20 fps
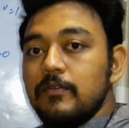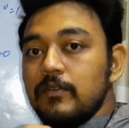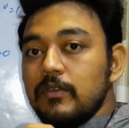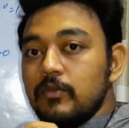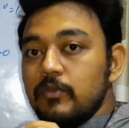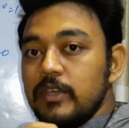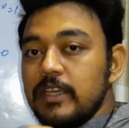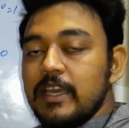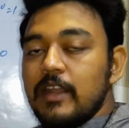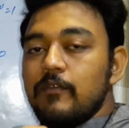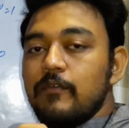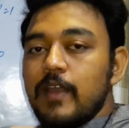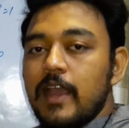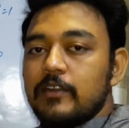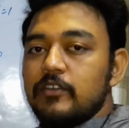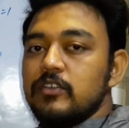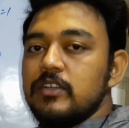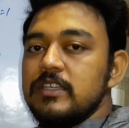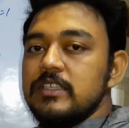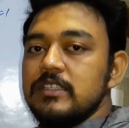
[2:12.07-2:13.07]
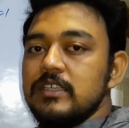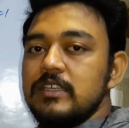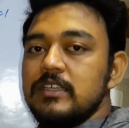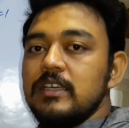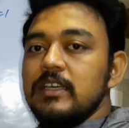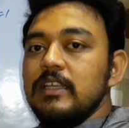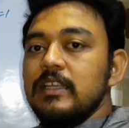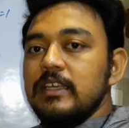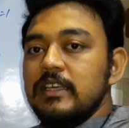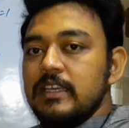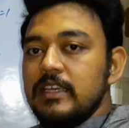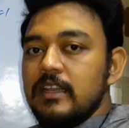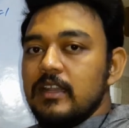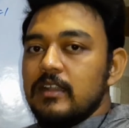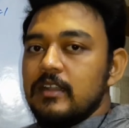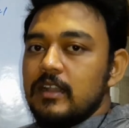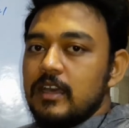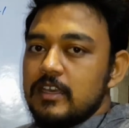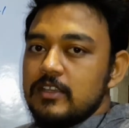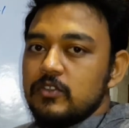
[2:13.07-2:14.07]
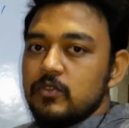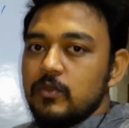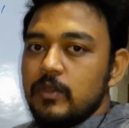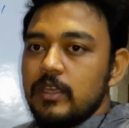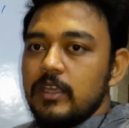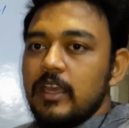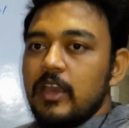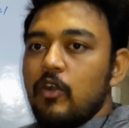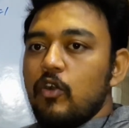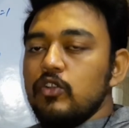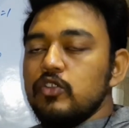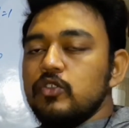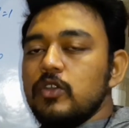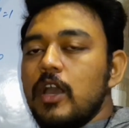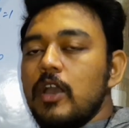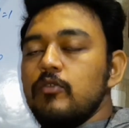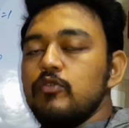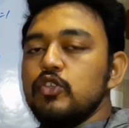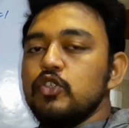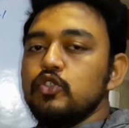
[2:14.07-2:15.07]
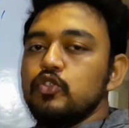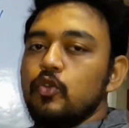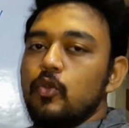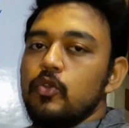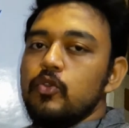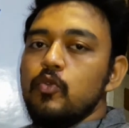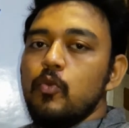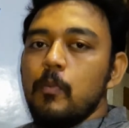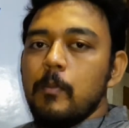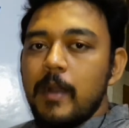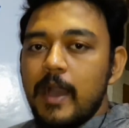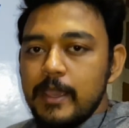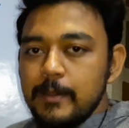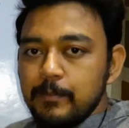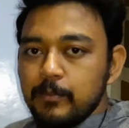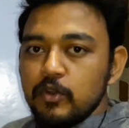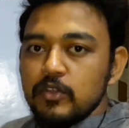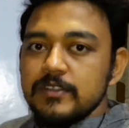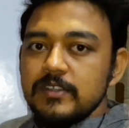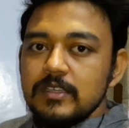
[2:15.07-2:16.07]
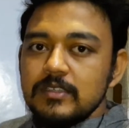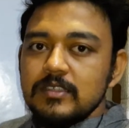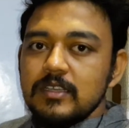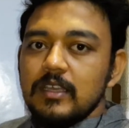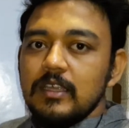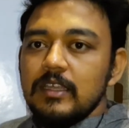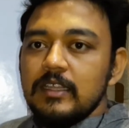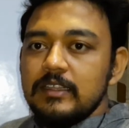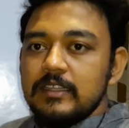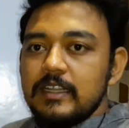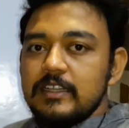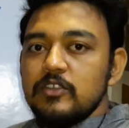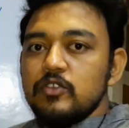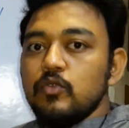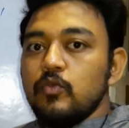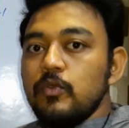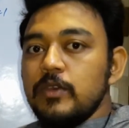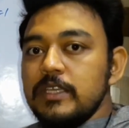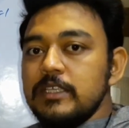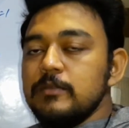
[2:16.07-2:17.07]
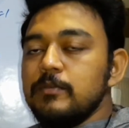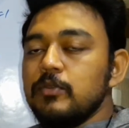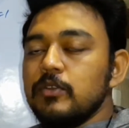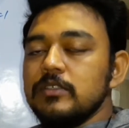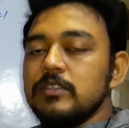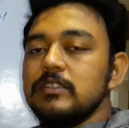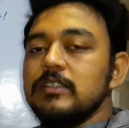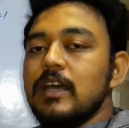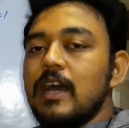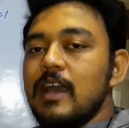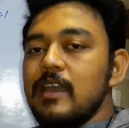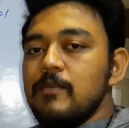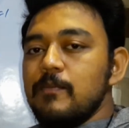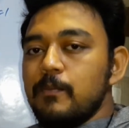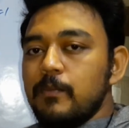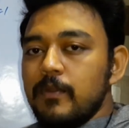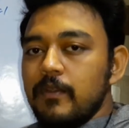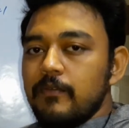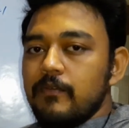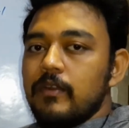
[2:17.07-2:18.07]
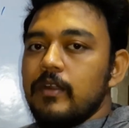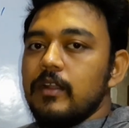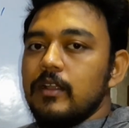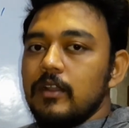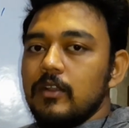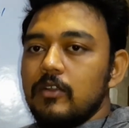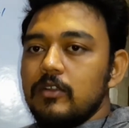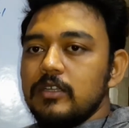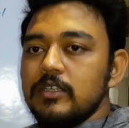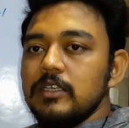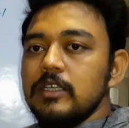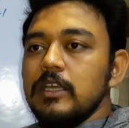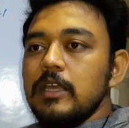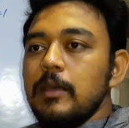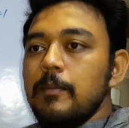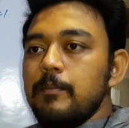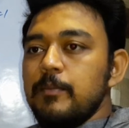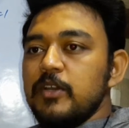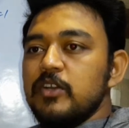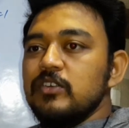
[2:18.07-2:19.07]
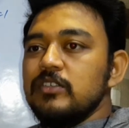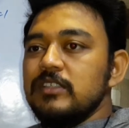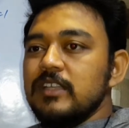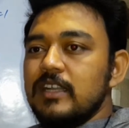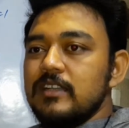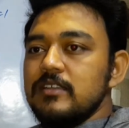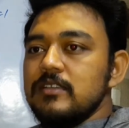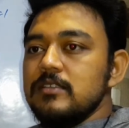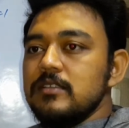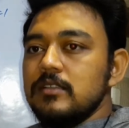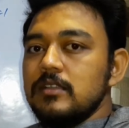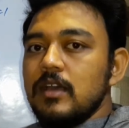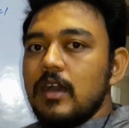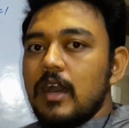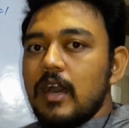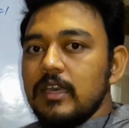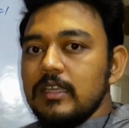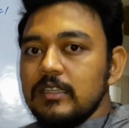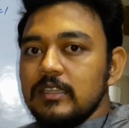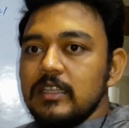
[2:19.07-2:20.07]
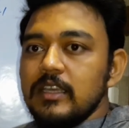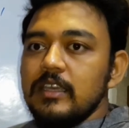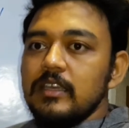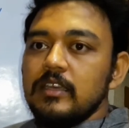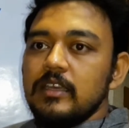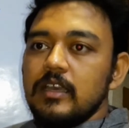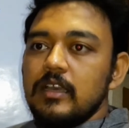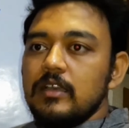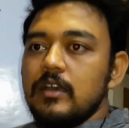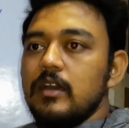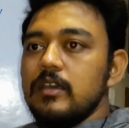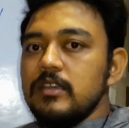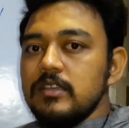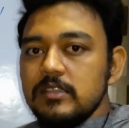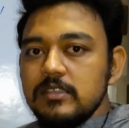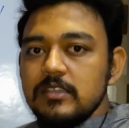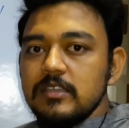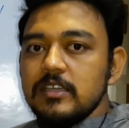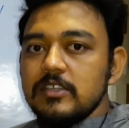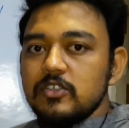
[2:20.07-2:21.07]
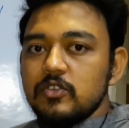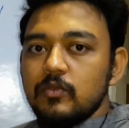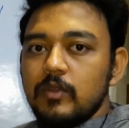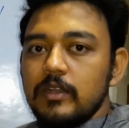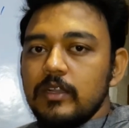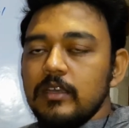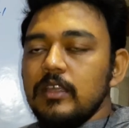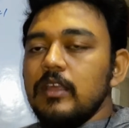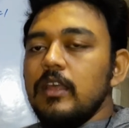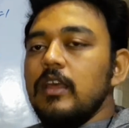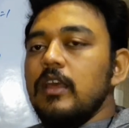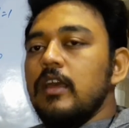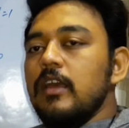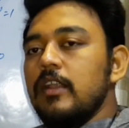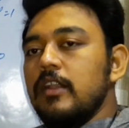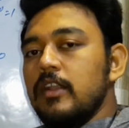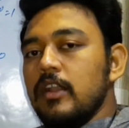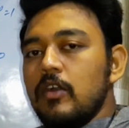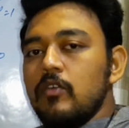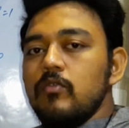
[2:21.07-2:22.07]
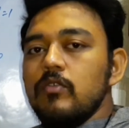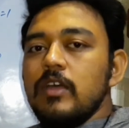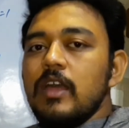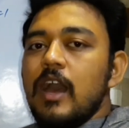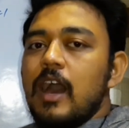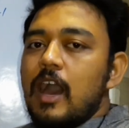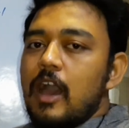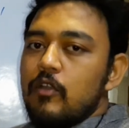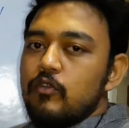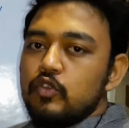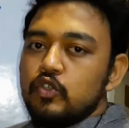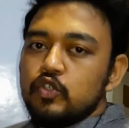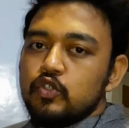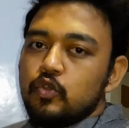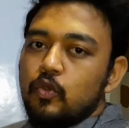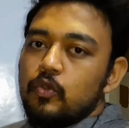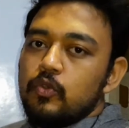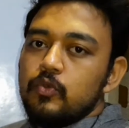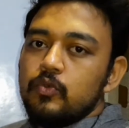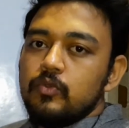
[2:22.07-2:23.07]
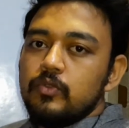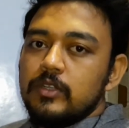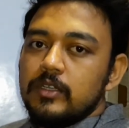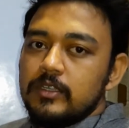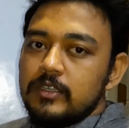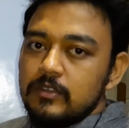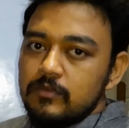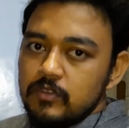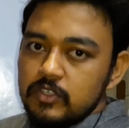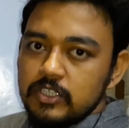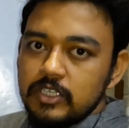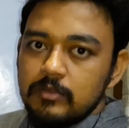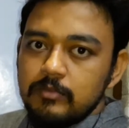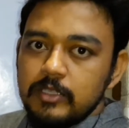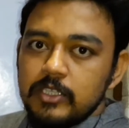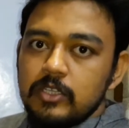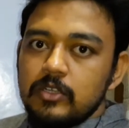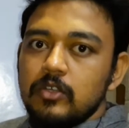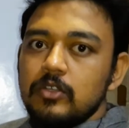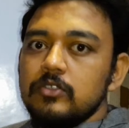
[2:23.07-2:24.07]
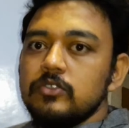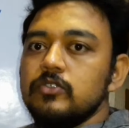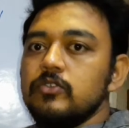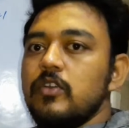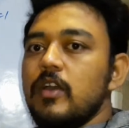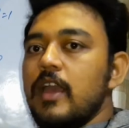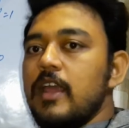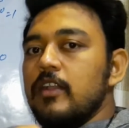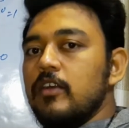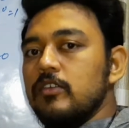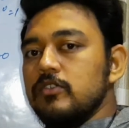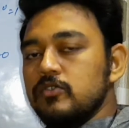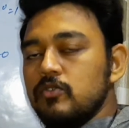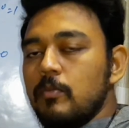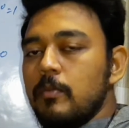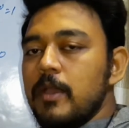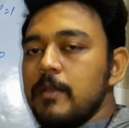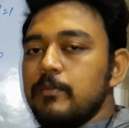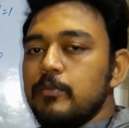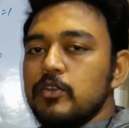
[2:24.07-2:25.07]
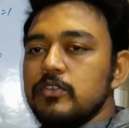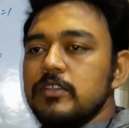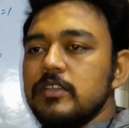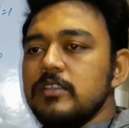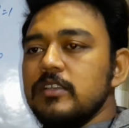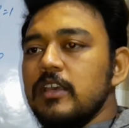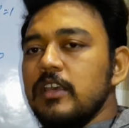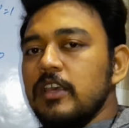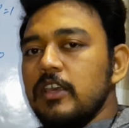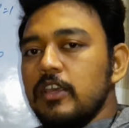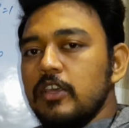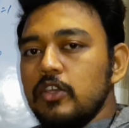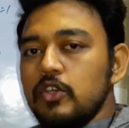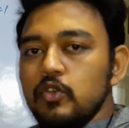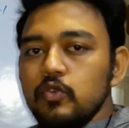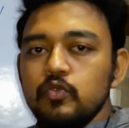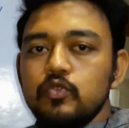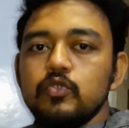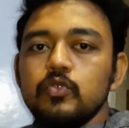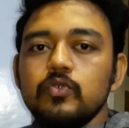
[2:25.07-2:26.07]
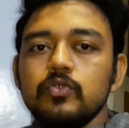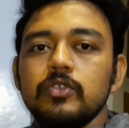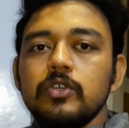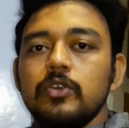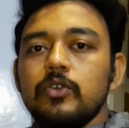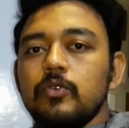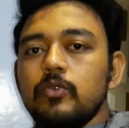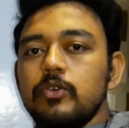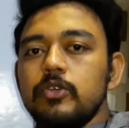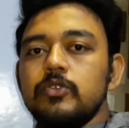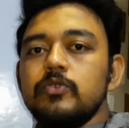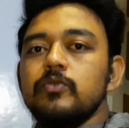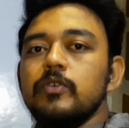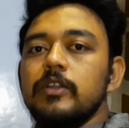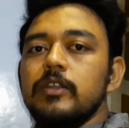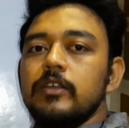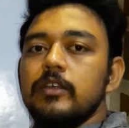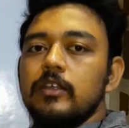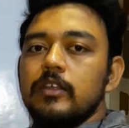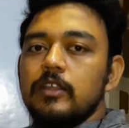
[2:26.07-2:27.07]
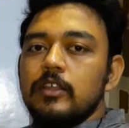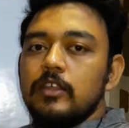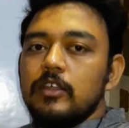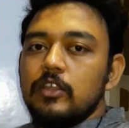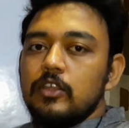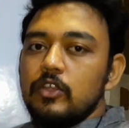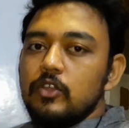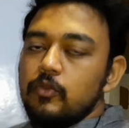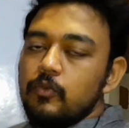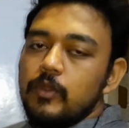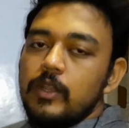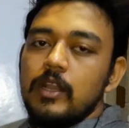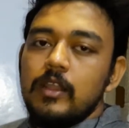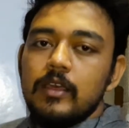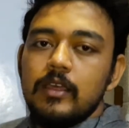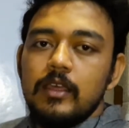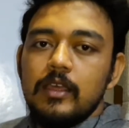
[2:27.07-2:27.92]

we can factorize it in a nice way. Also I will show you my process, that is which process I prefer a lot, because that is, I think, easiest one. Now I will show you the division method also, and also my process. You choose which one you will